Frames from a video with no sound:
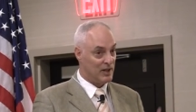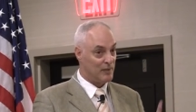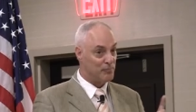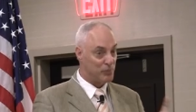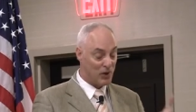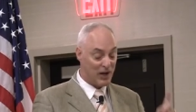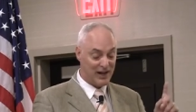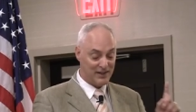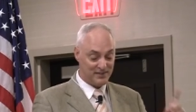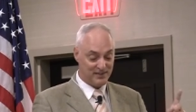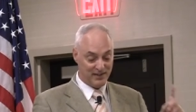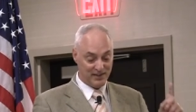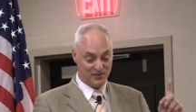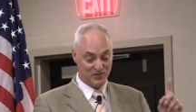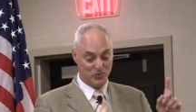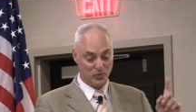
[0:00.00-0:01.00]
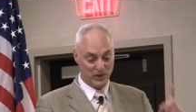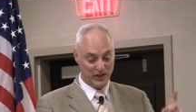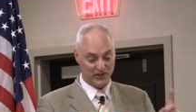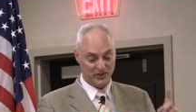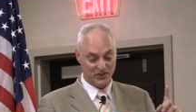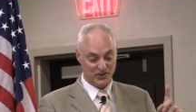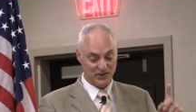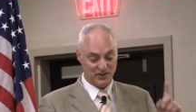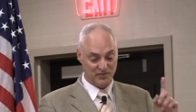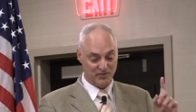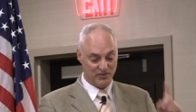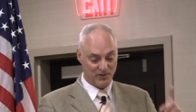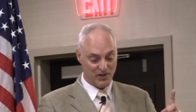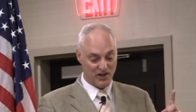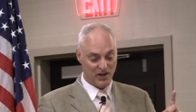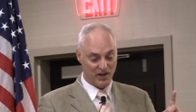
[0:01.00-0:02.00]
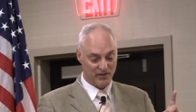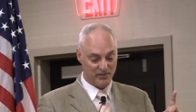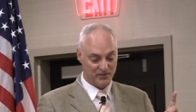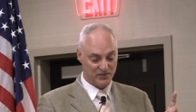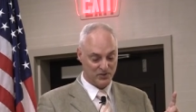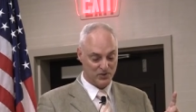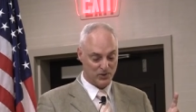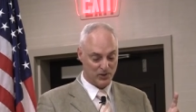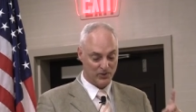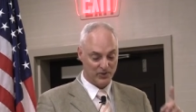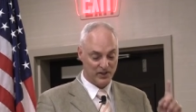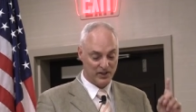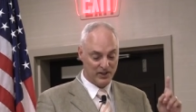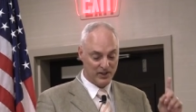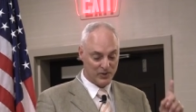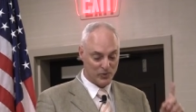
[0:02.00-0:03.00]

A process which involves, quote,